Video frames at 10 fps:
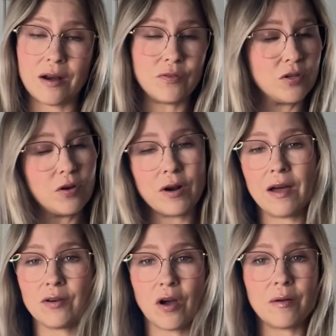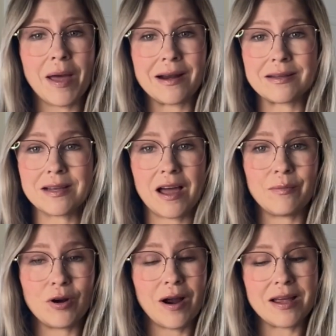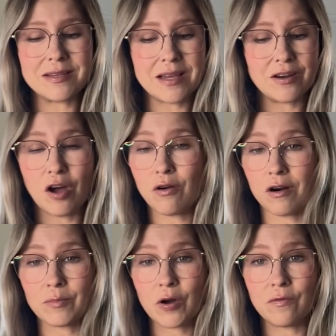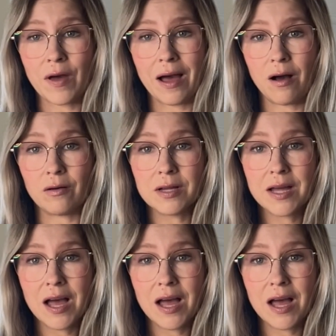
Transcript: If you don't have an automatic timer, I say no harm, no foul,